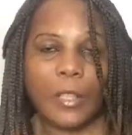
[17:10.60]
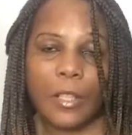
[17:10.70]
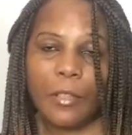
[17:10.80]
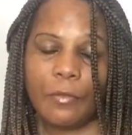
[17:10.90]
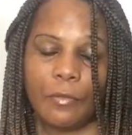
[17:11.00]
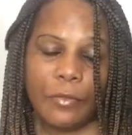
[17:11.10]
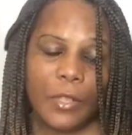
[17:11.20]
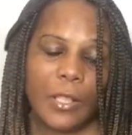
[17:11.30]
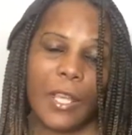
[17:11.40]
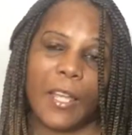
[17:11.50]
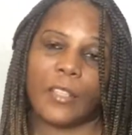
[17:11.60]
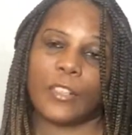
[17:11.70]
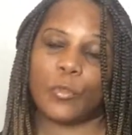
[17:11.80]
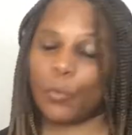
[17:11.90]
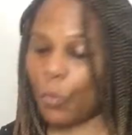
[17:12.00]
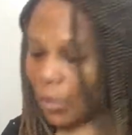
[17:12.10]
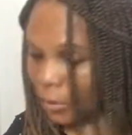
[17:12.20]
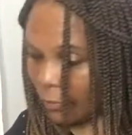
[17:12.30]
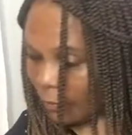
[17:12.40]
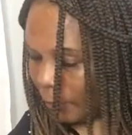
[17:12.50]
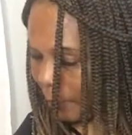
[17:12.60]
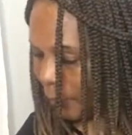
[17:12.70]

every last one of them.